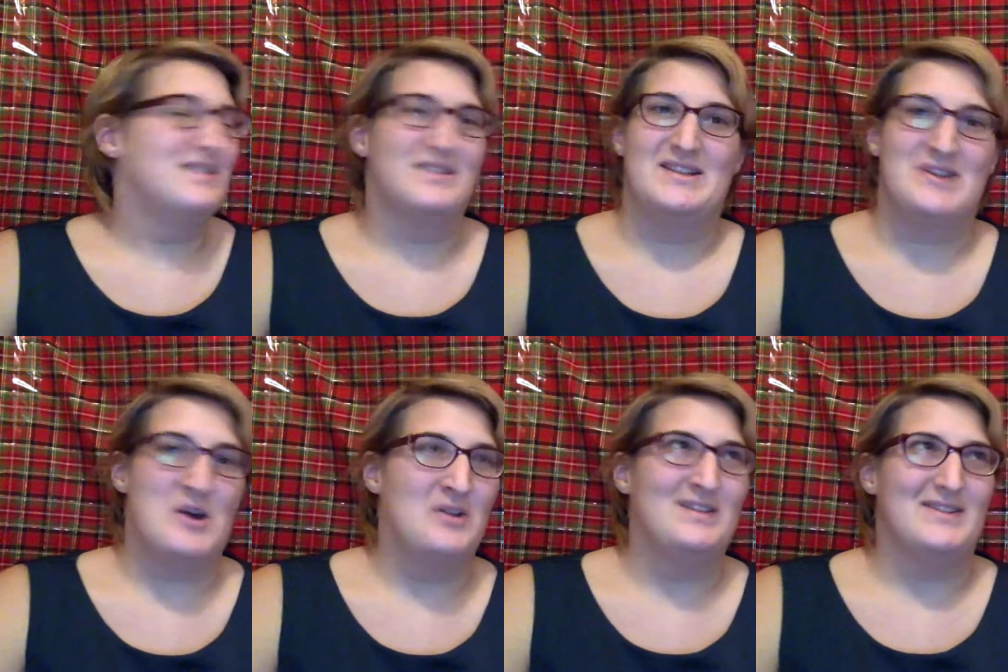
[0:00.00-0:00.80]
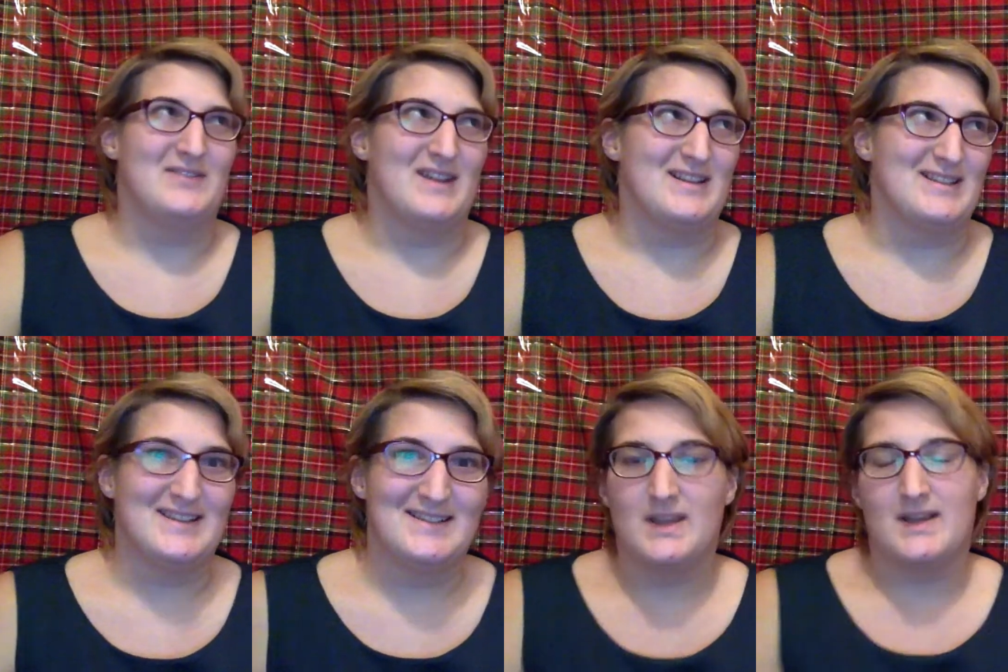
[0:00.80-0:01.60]
She's totally crazy.
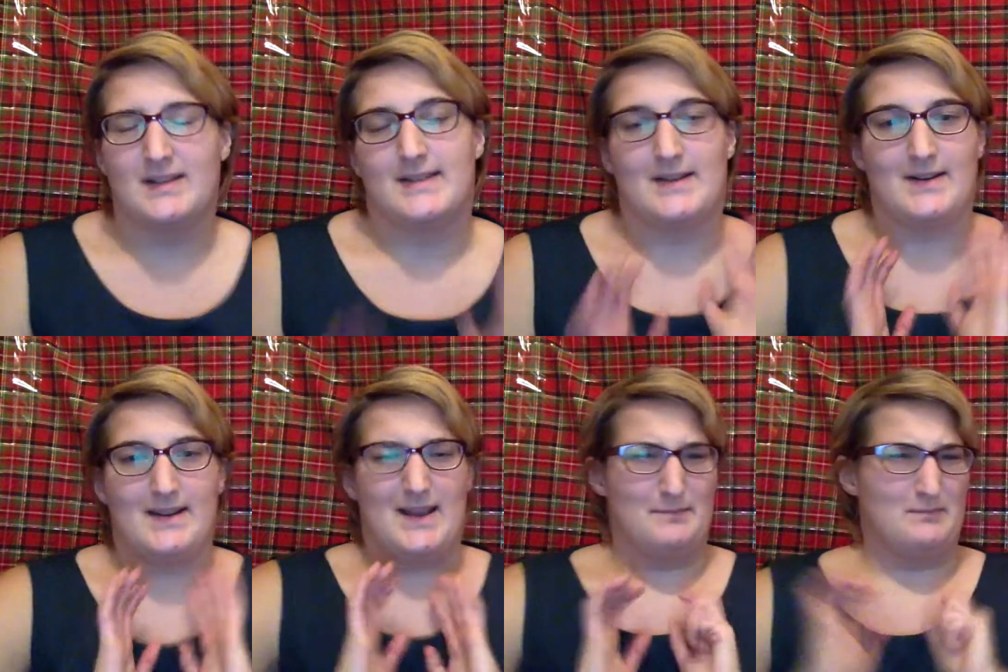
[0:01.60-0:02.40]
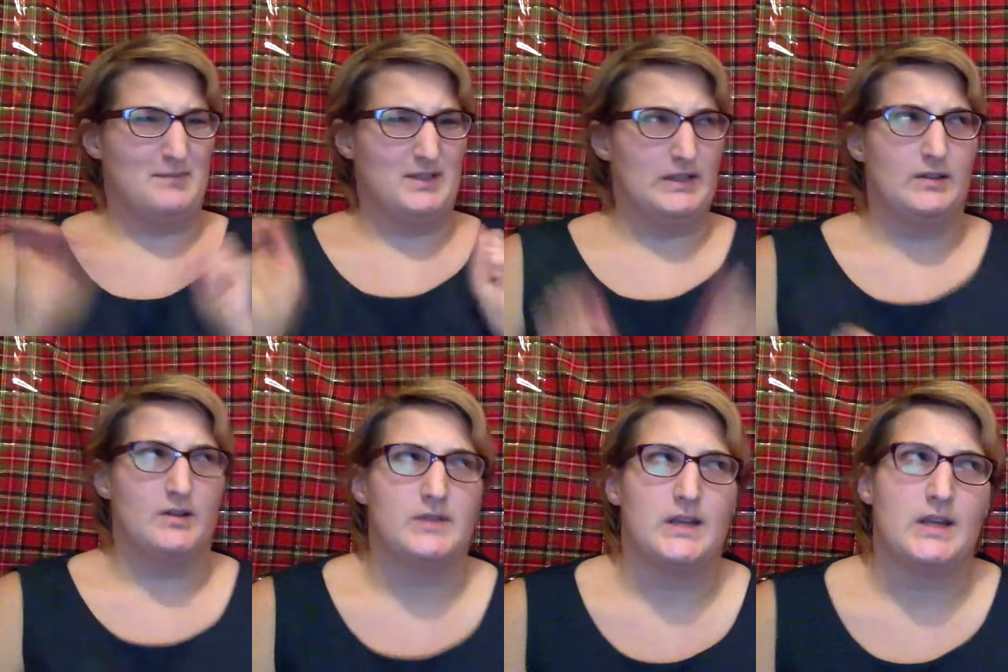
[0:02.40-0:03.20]
Sorry, I'm a little
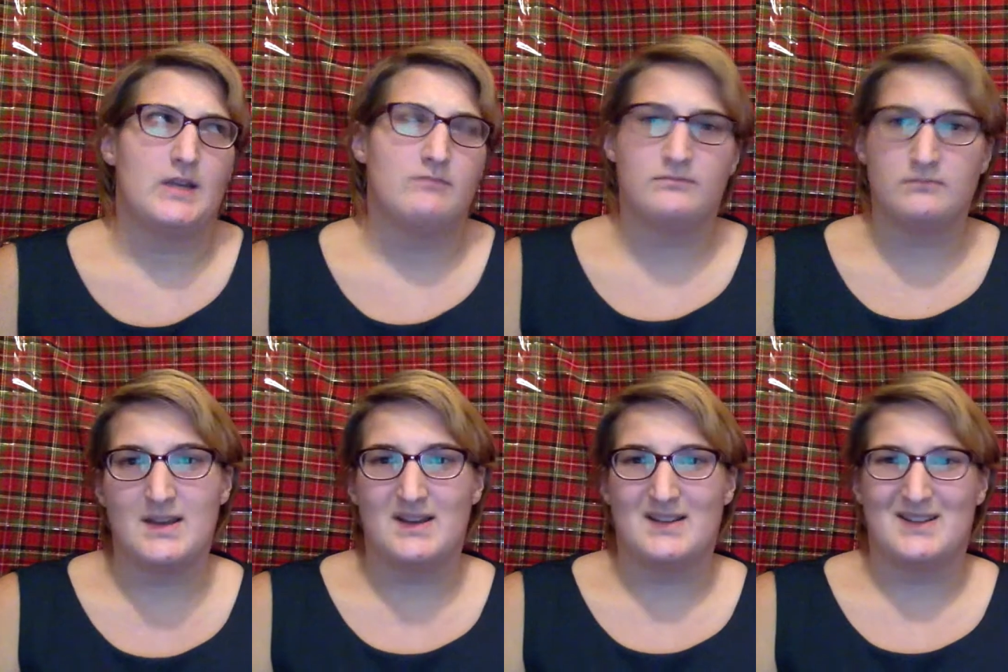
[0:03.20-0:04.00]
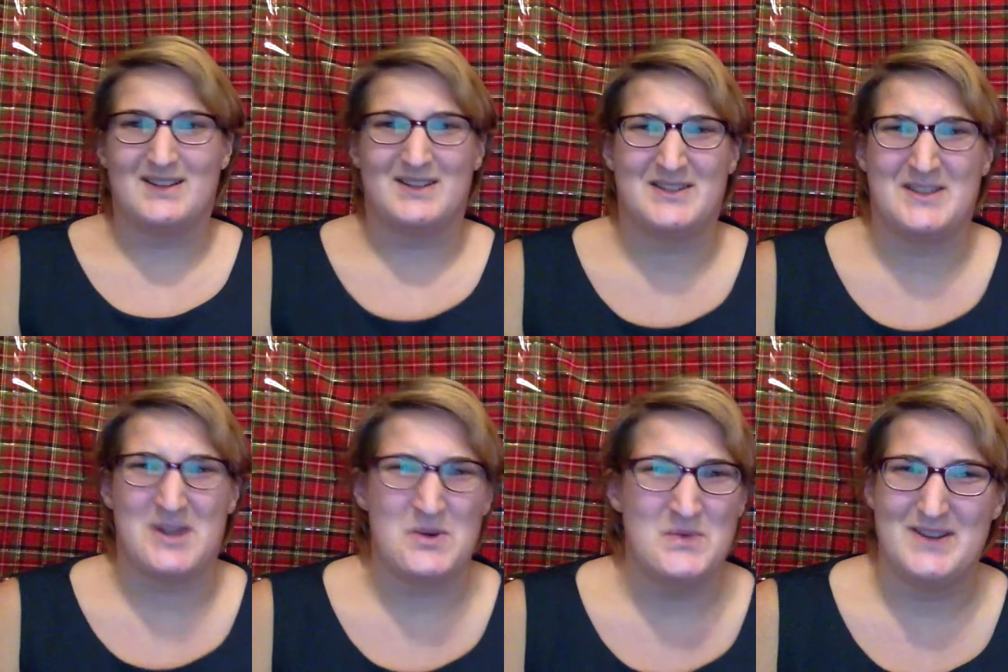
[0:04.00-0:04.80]
OCD. You're
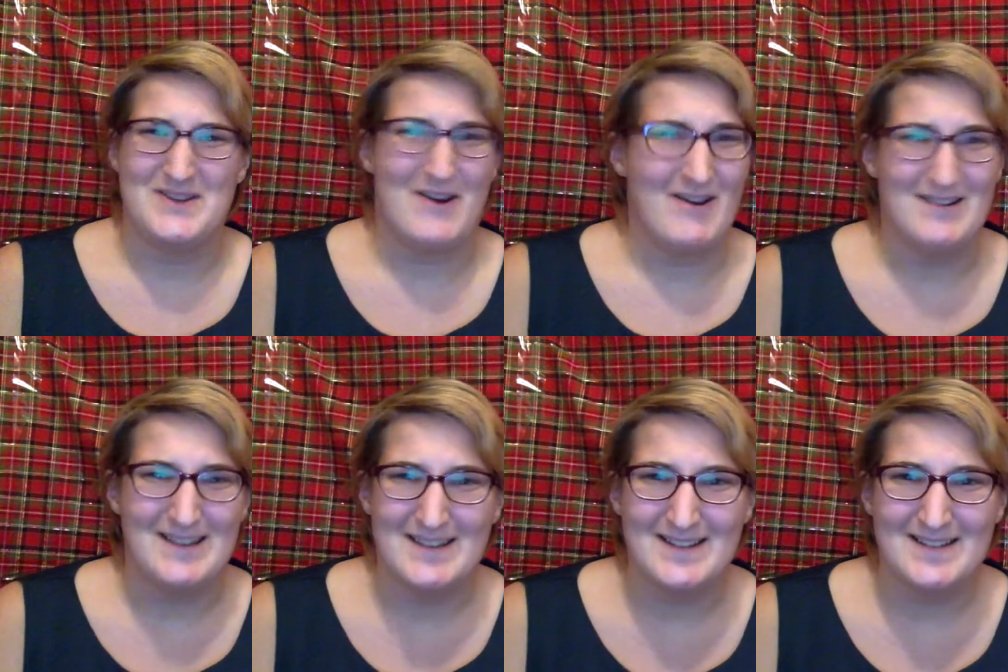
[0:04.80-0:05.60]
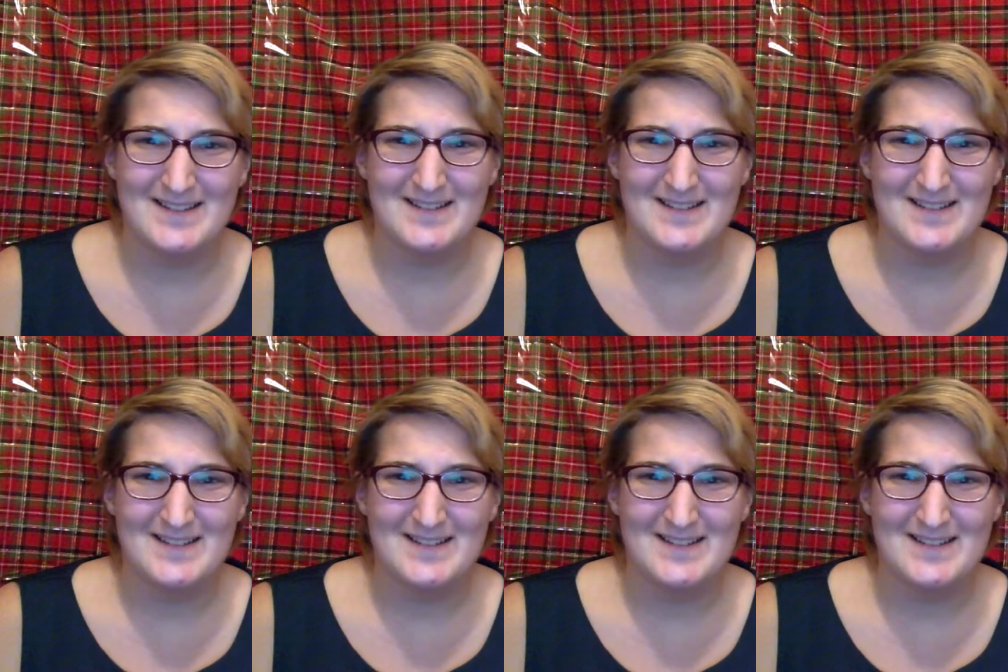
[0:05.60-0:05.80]
so retarded.